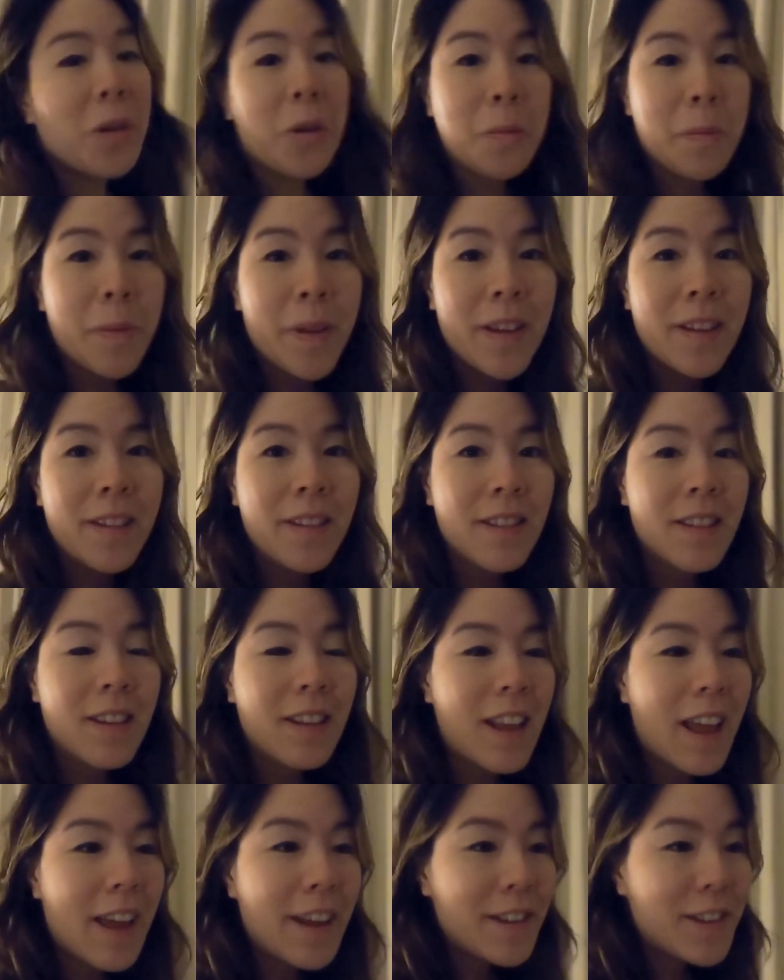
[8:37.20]
open the
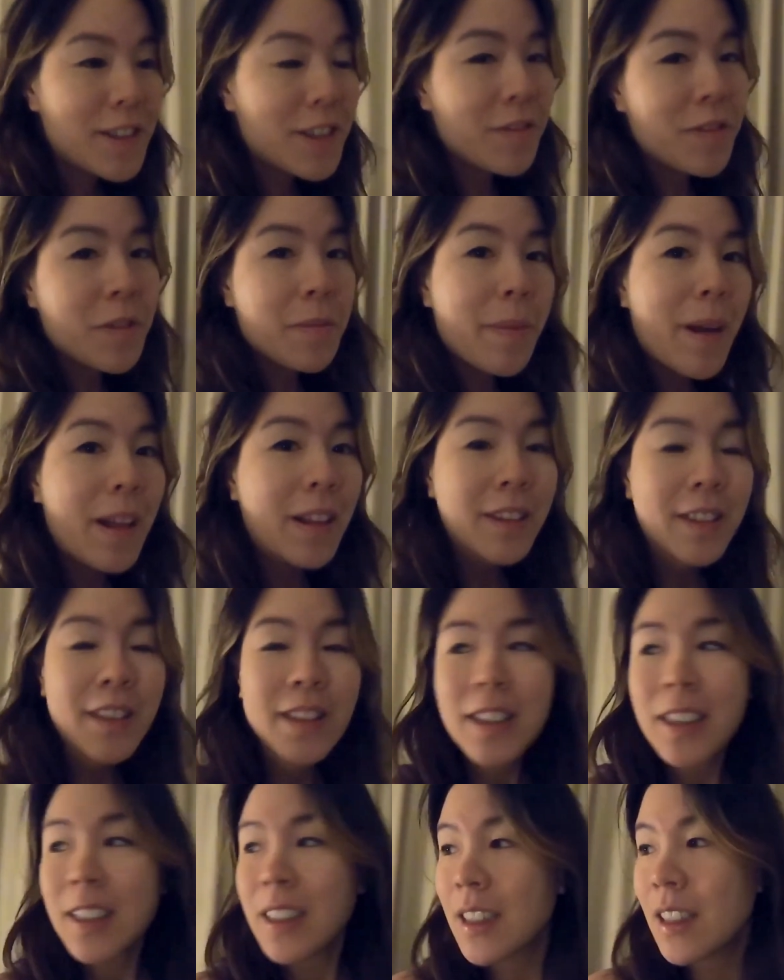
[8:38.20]
lights of the
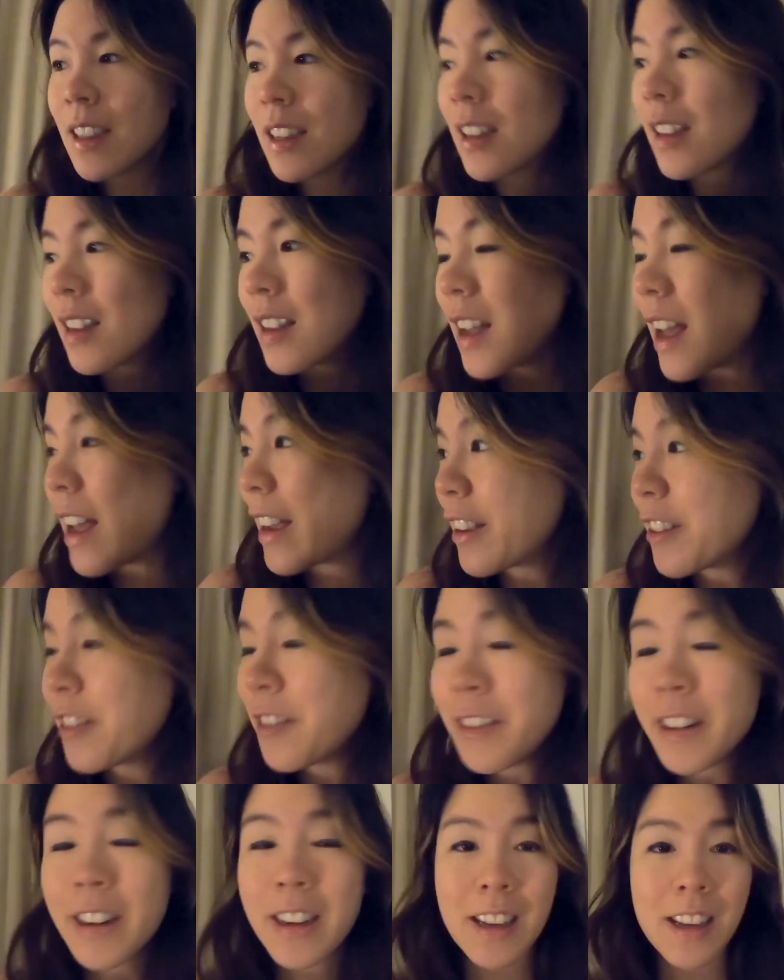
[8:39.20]
balcony I can
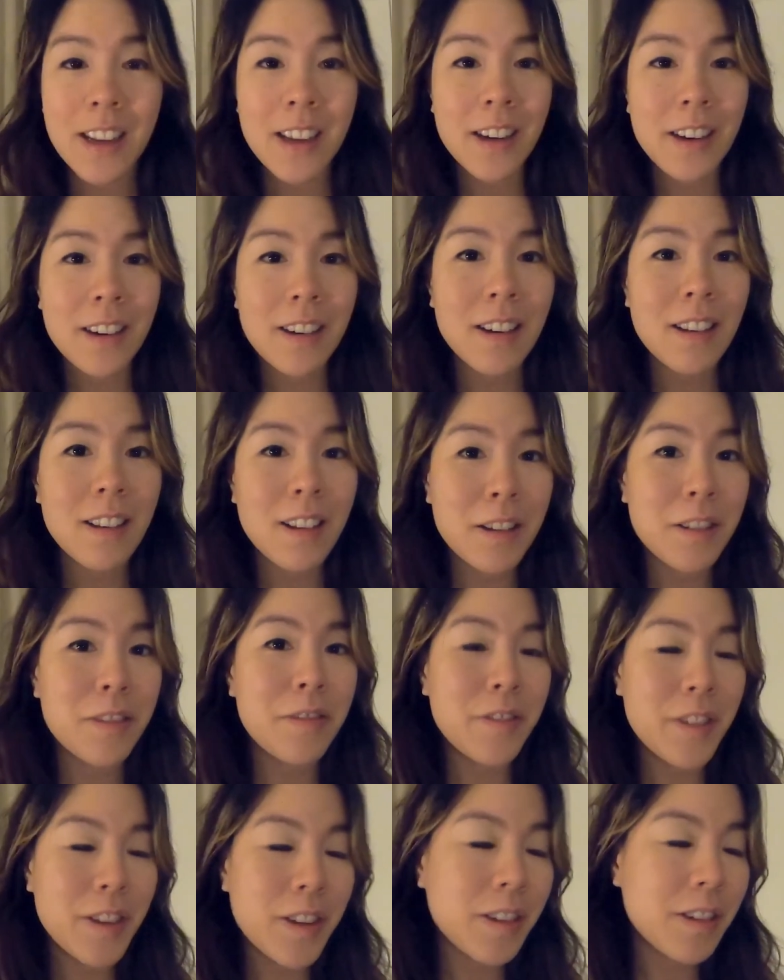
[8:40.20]
already hear a lot of
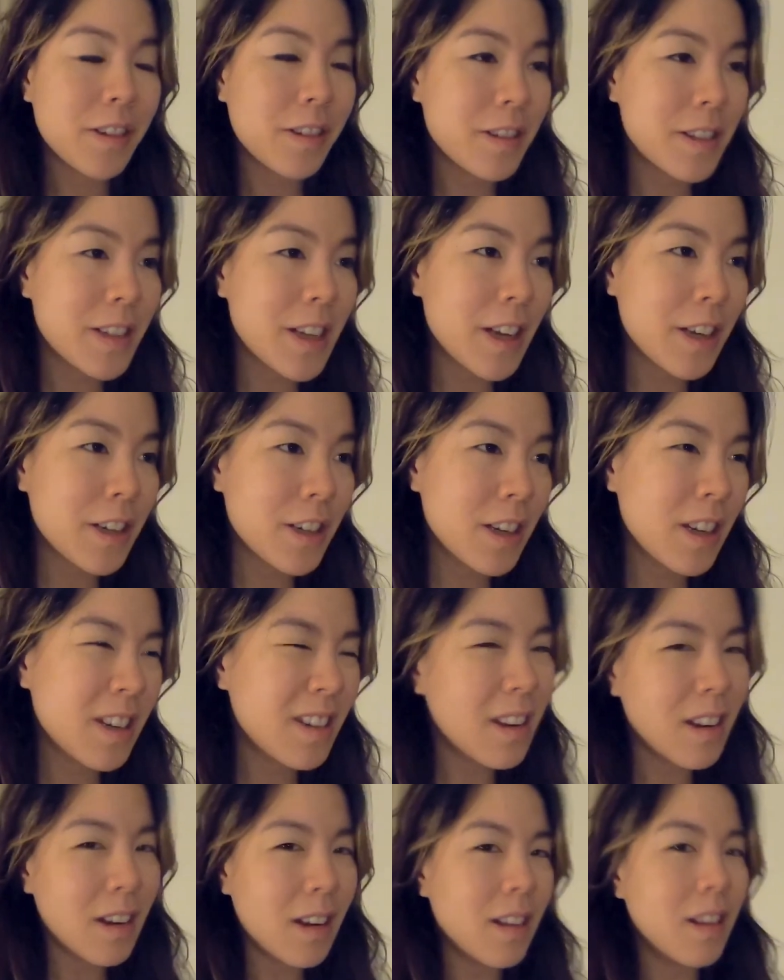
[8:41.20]
vehicles, actually,
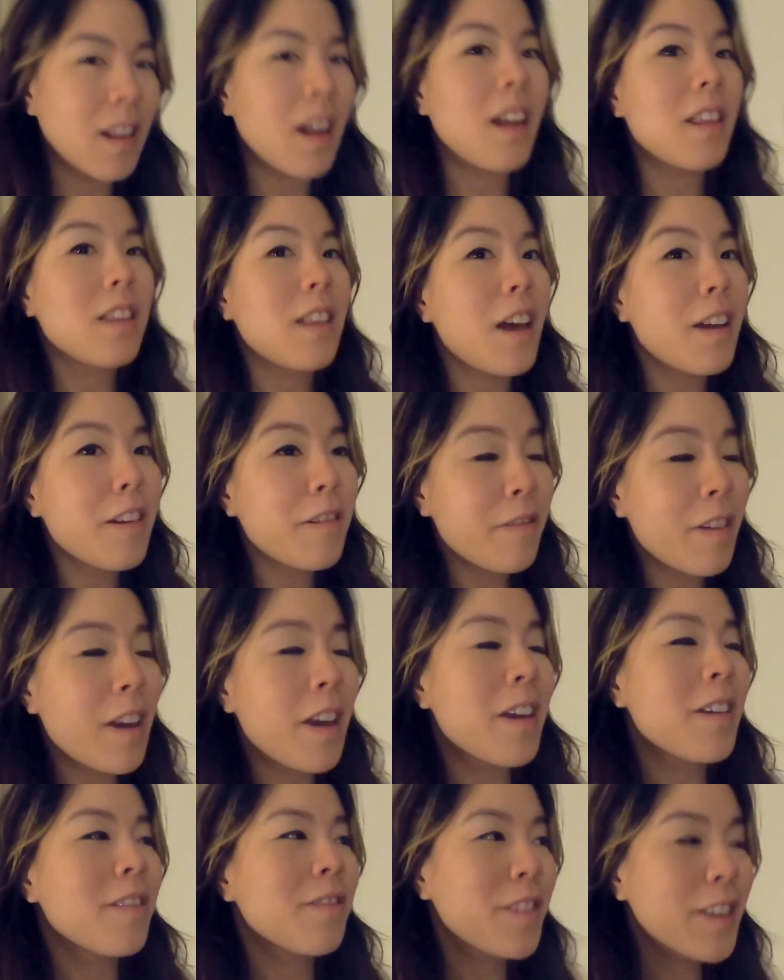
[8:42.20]
not a, a lot of
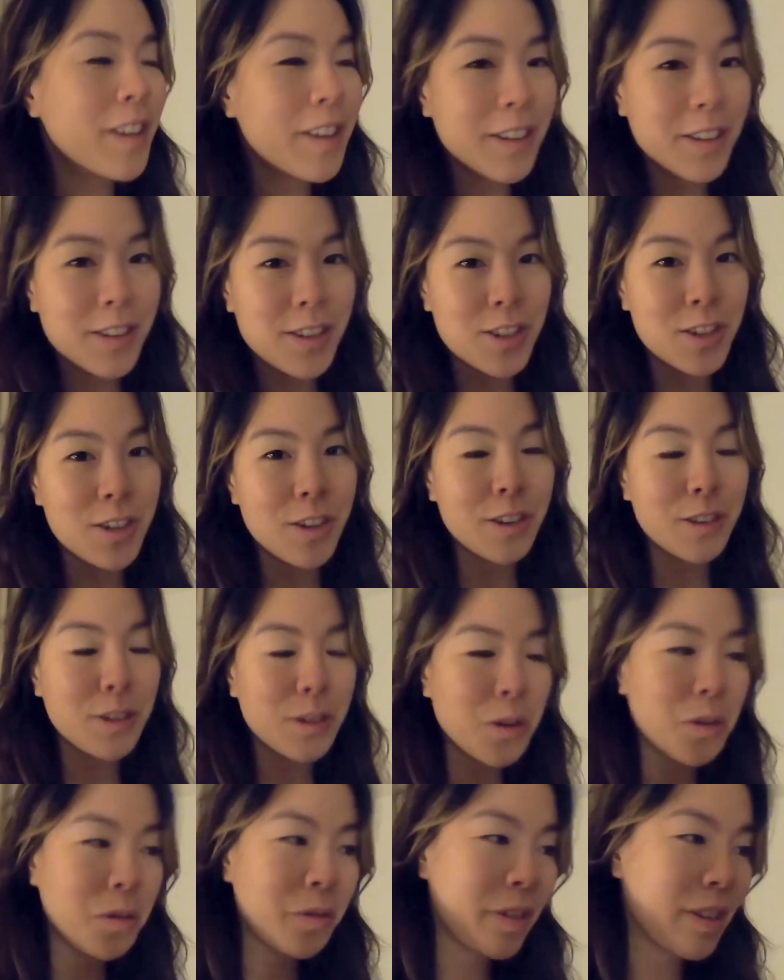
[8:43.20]
vehicles during the
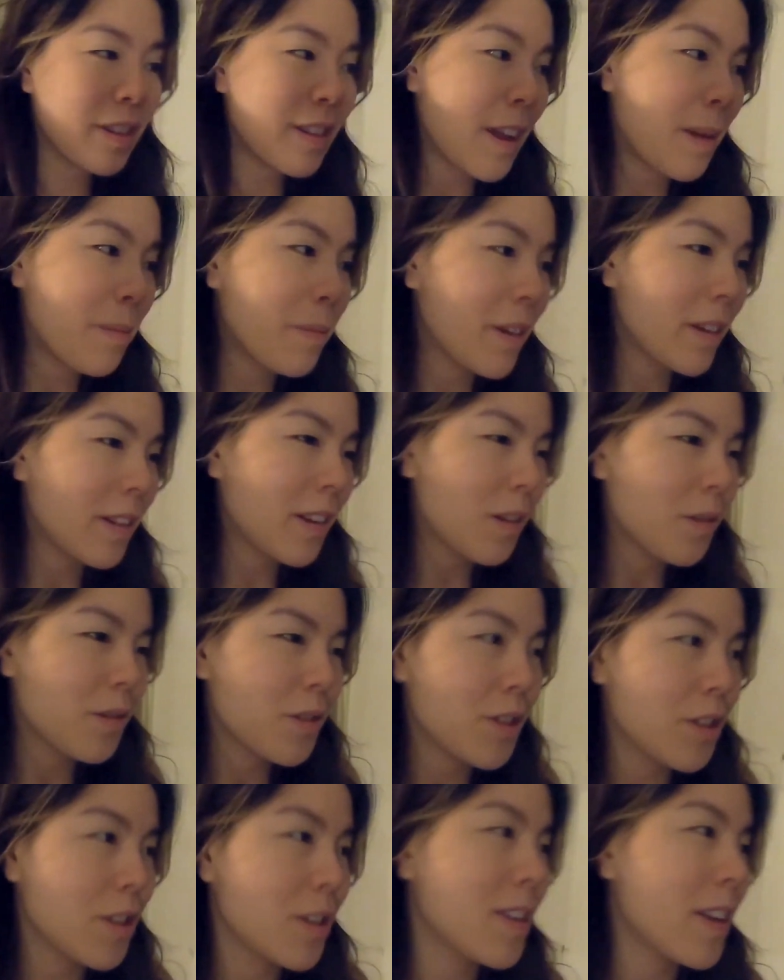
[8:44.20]
COVID time right now.
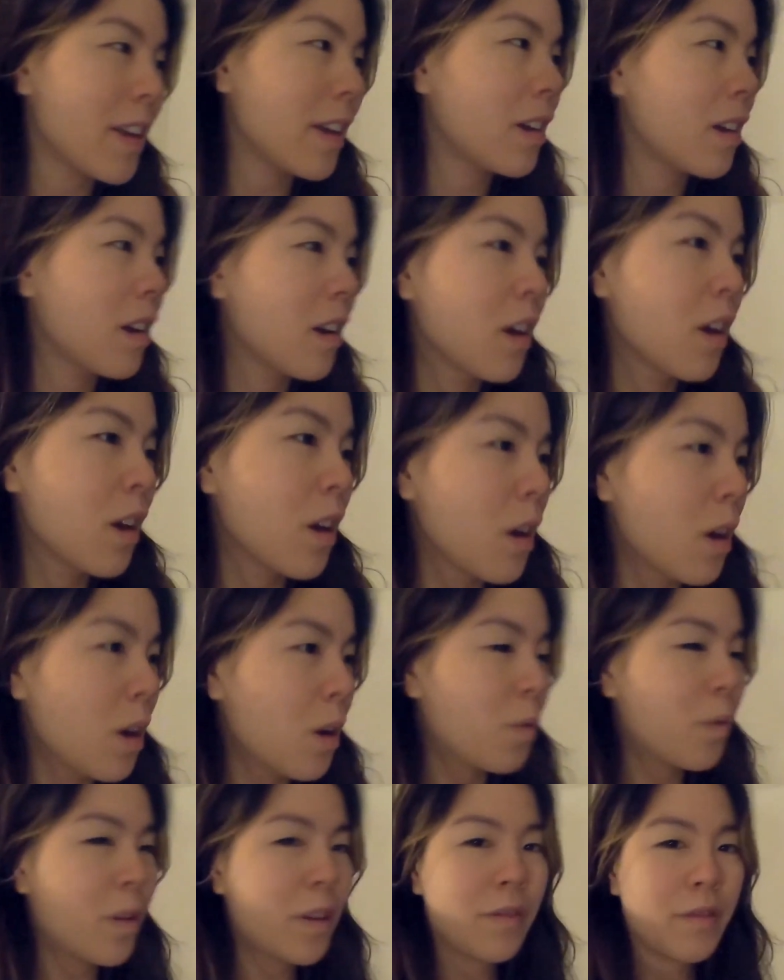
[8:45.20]
It's just like
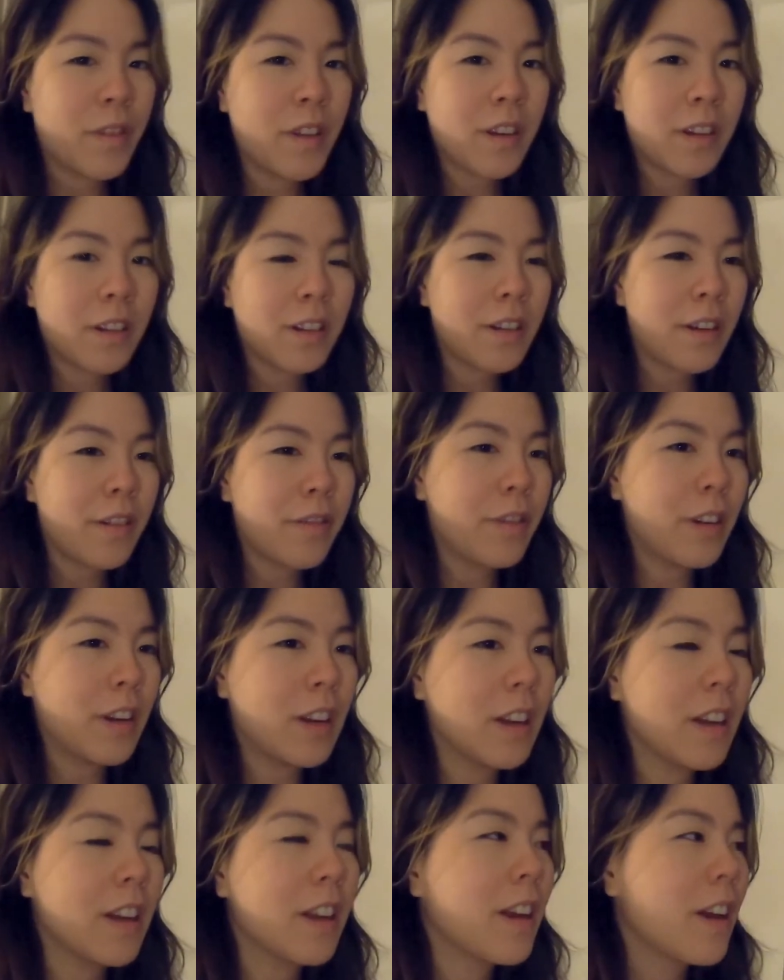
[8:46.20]
one vehicle every
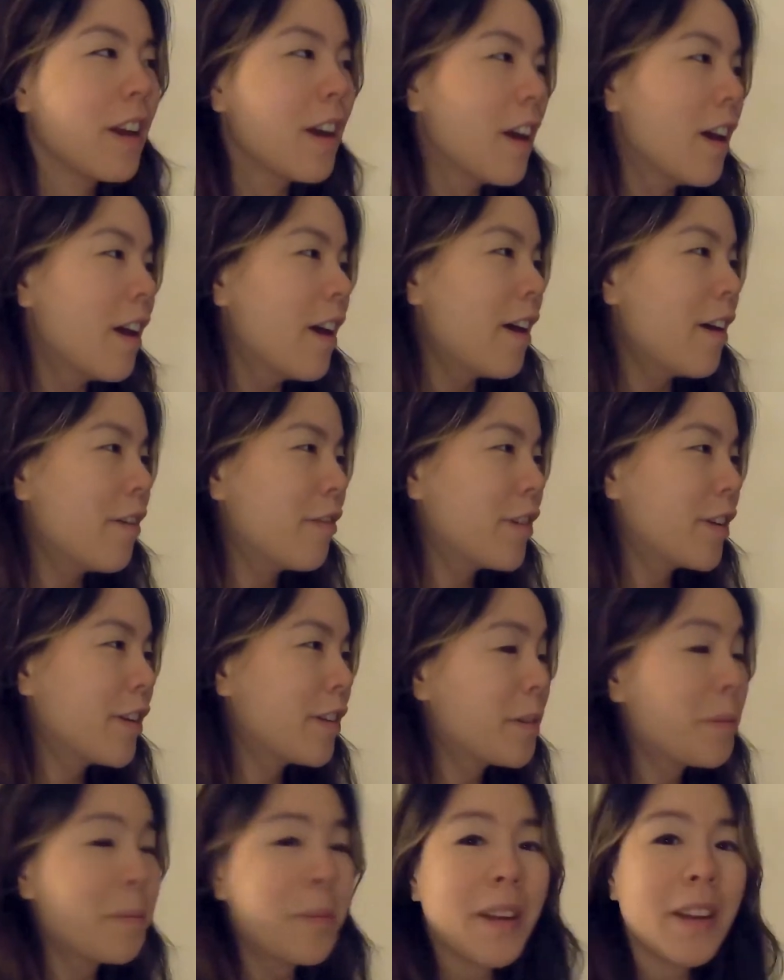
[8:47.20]
every
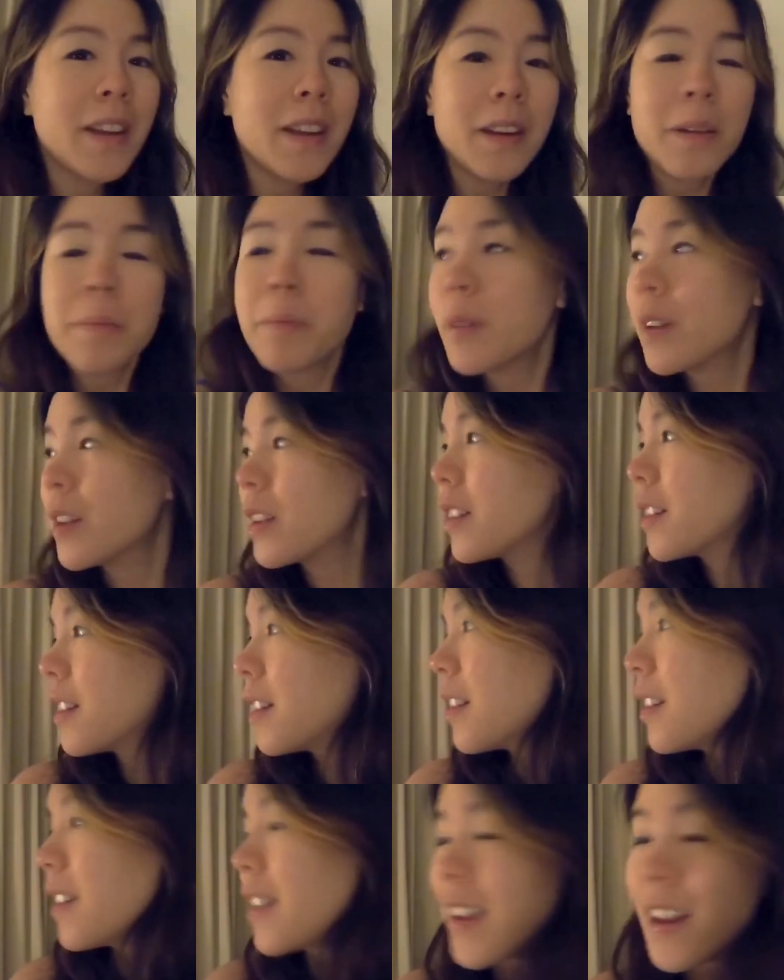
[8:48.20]
other minute. But
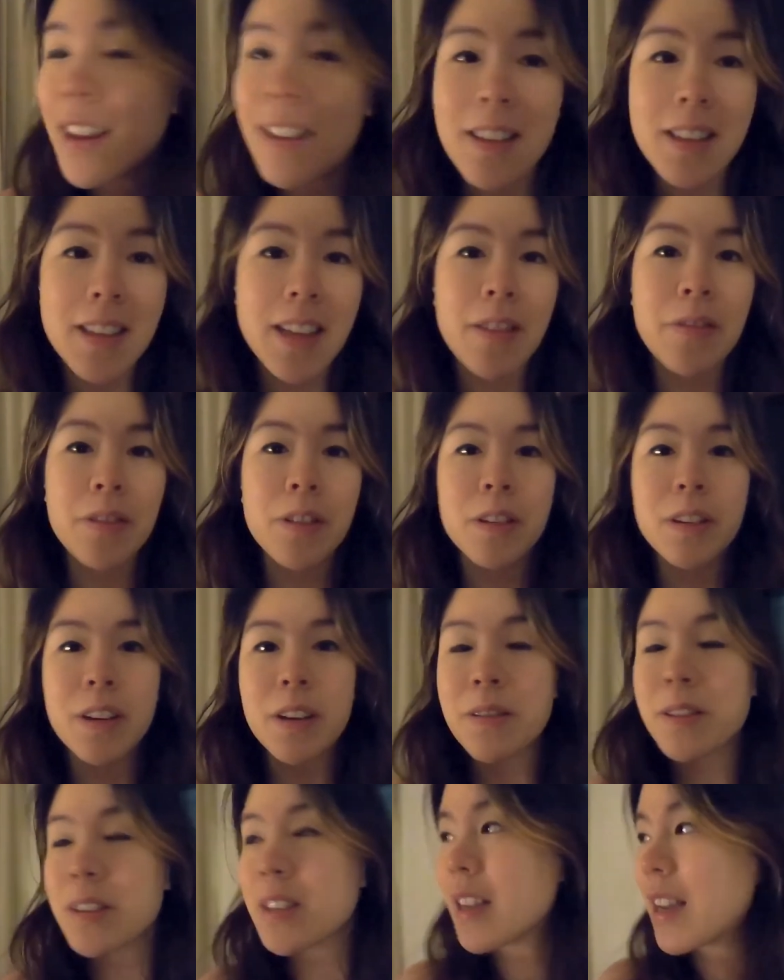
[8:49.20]
yeah, let's have a look
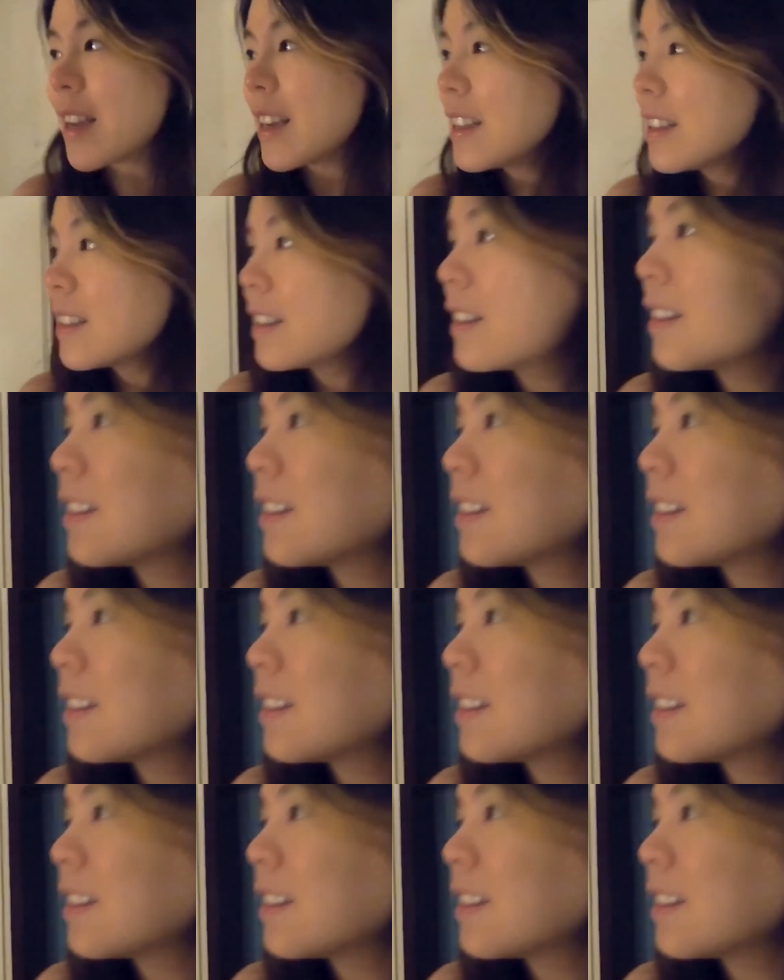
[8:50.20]
outside.